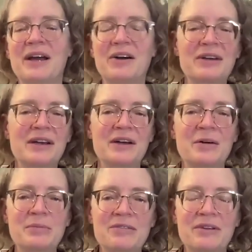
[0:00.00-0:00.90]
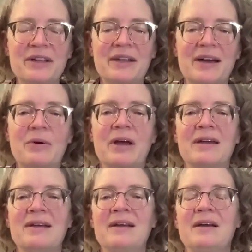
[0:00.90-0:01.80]
How can I up level in that
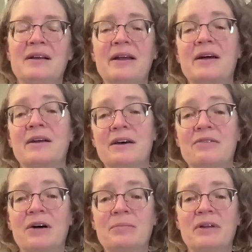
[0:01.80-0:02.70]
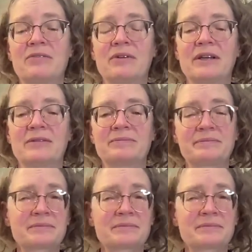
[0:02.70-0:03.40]
way? Like I love up leveling.